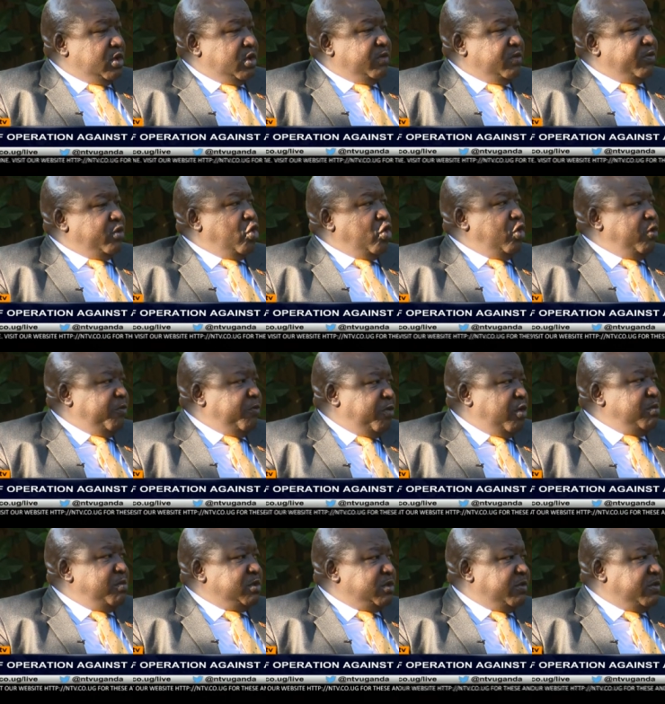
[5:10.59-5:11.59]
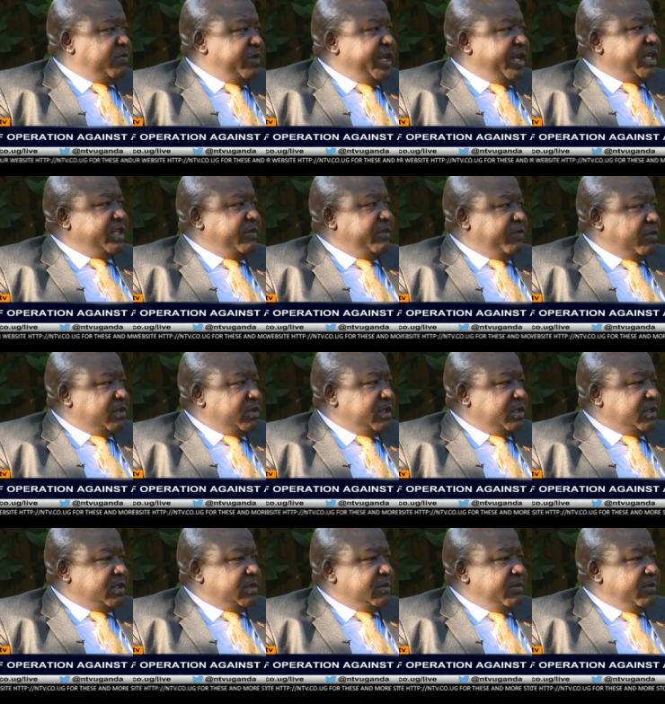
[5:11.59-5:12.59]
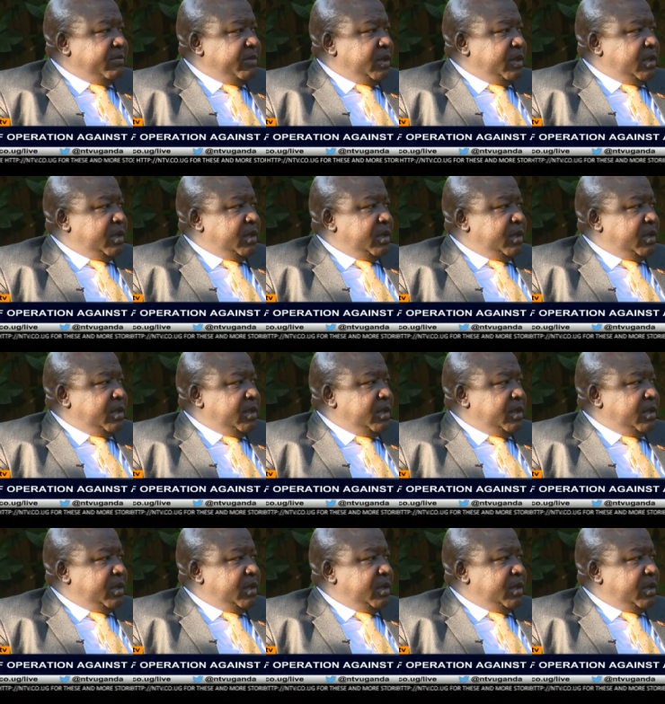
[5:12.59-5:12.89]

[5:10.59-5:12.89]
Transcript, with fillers: of all forms of negative forces. Mm.